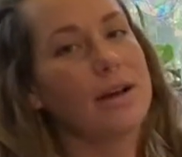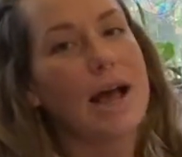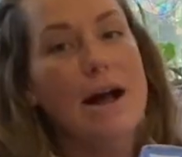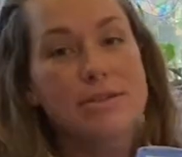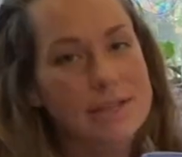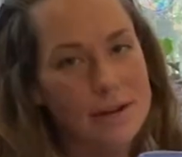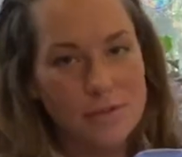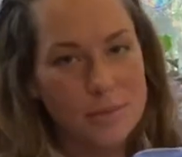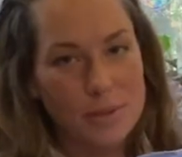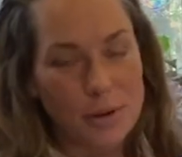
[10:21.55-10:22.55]
outside of
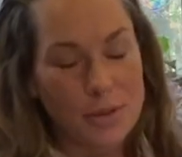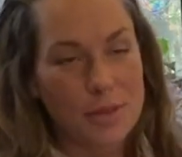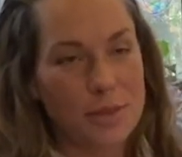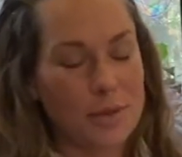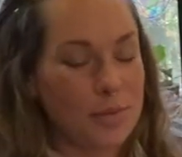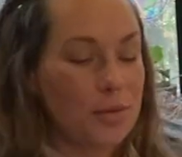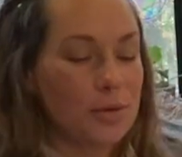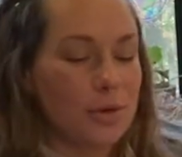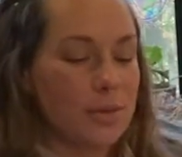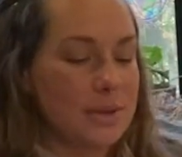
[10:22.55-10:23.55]
the
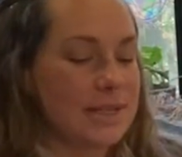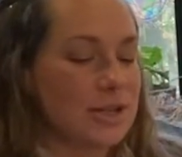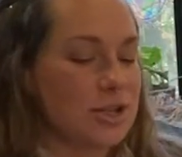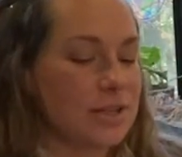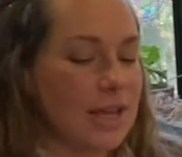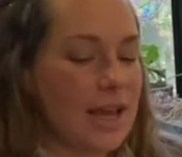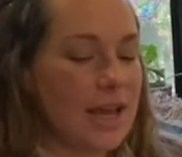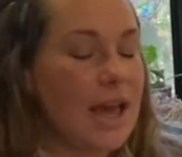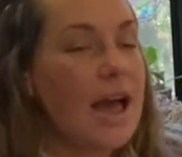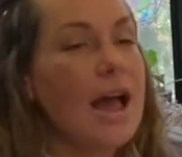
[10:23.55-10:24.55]
pool potentially,
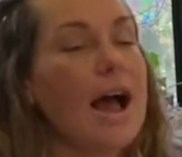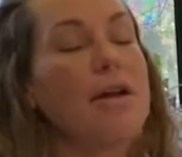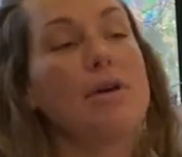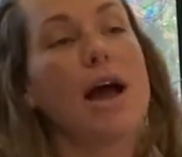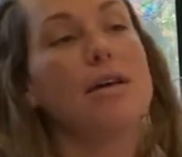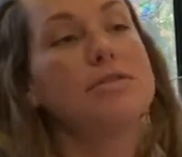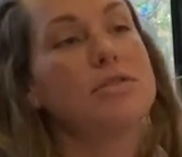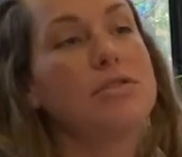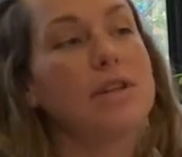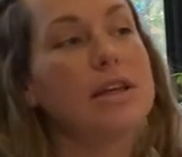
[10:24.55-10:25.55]
I
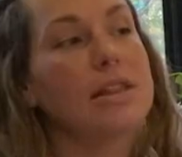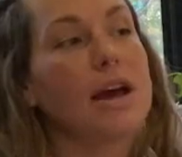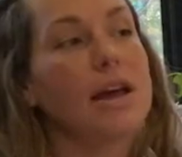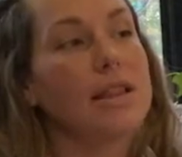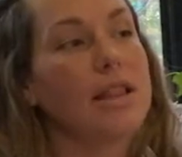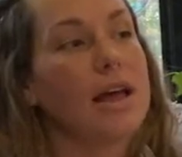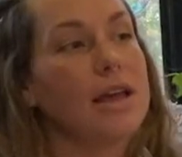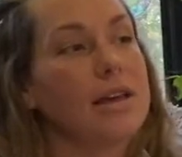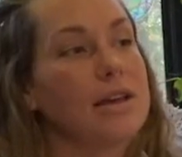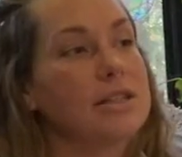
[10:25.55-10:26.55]
do think that
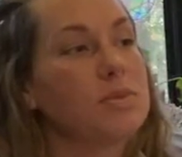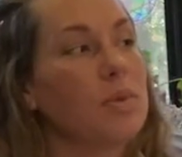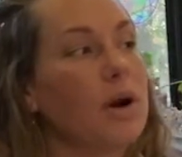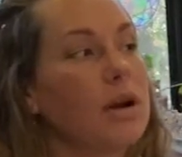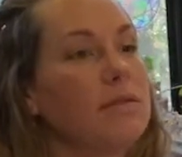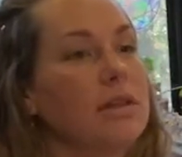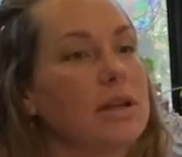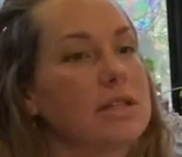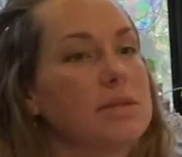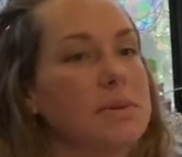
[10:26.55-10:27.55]
like it's part of the
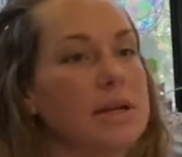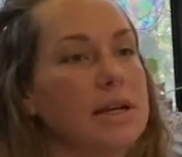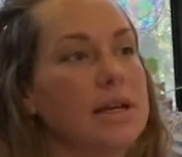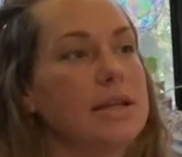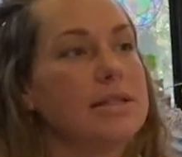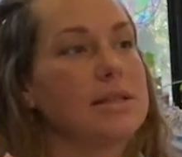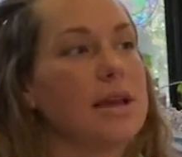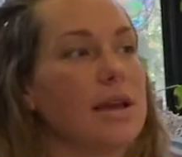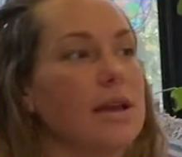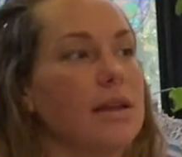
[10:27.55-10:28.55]
experience,
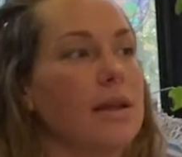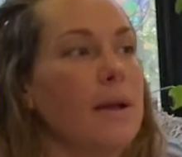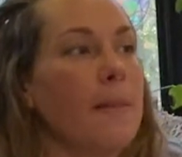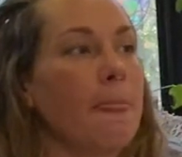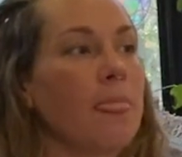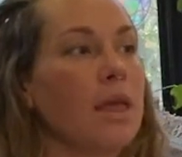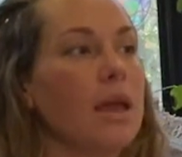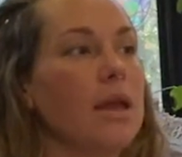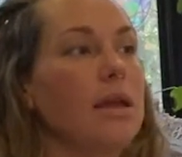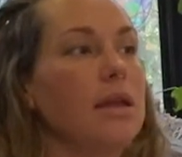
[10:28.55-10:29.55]
and
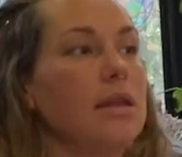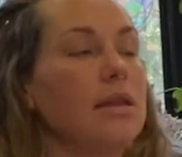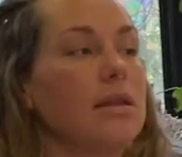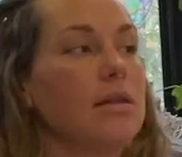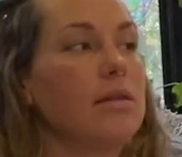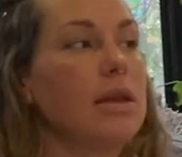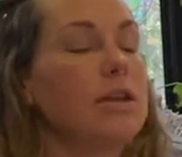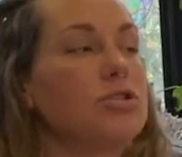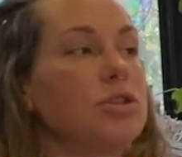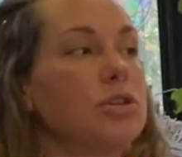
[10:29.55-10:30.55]
it
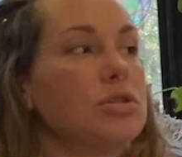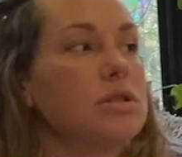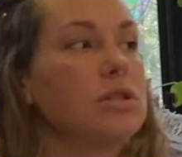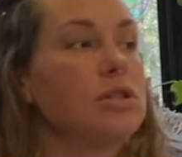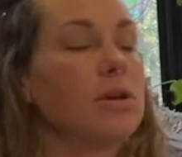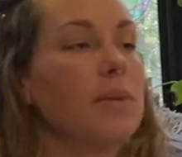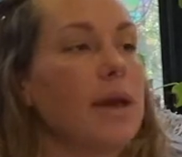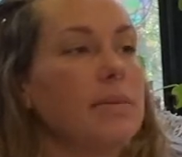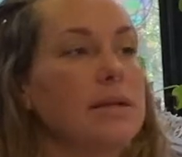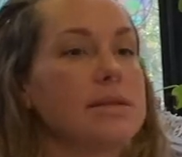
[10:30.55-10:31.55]
introduces your
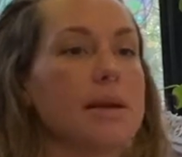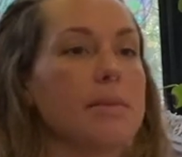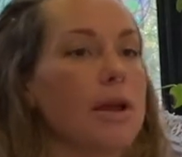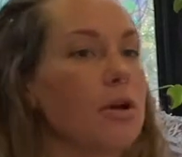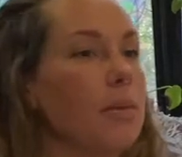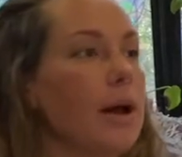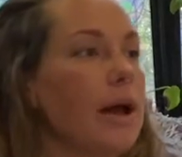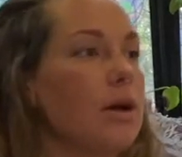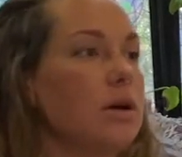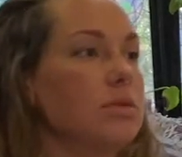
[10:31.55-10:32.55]
baby's like
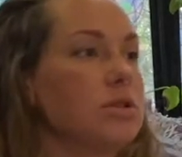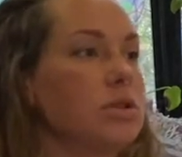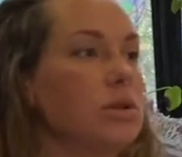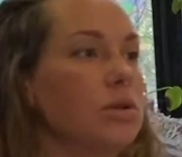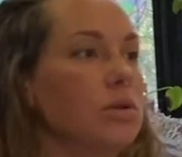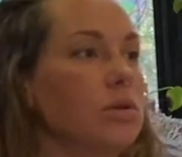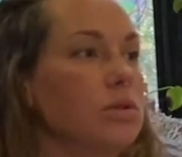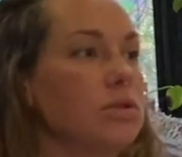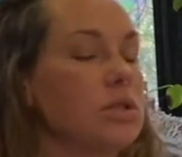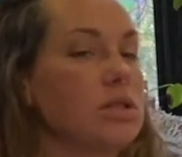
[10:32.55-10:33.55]
microbiome to
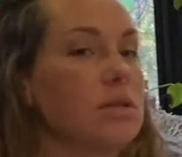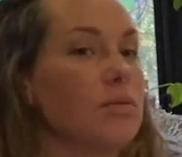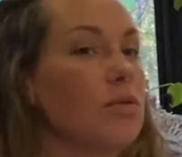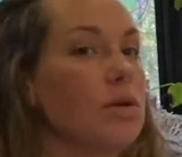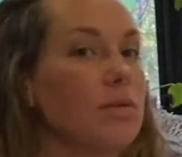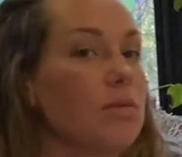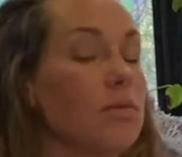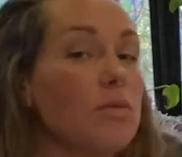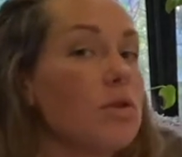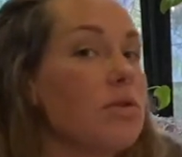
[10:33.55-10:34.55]
just more
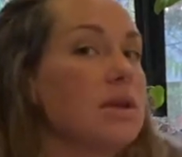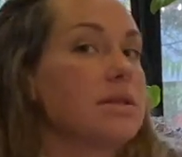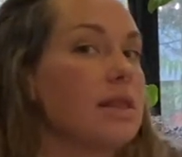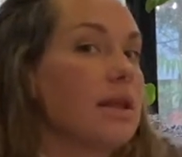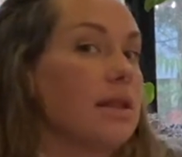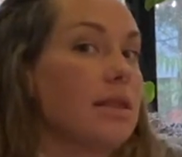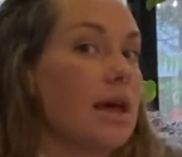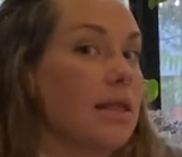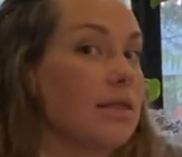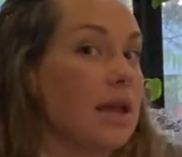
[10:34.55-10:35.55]
things
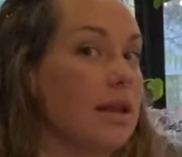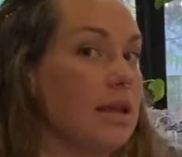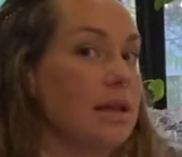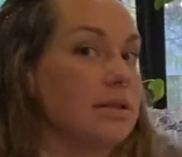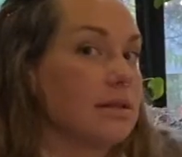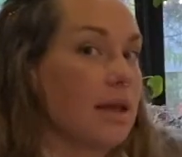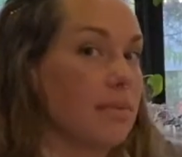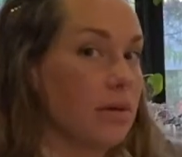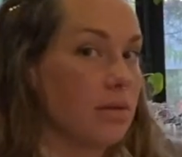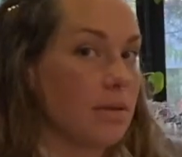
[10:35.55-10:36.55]
that they need to like
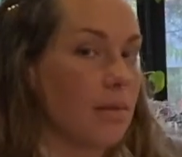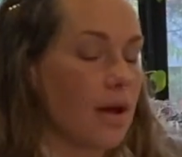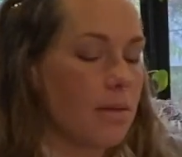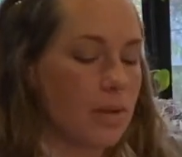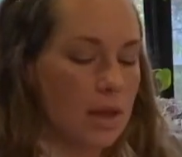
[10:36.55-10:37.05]
build them up.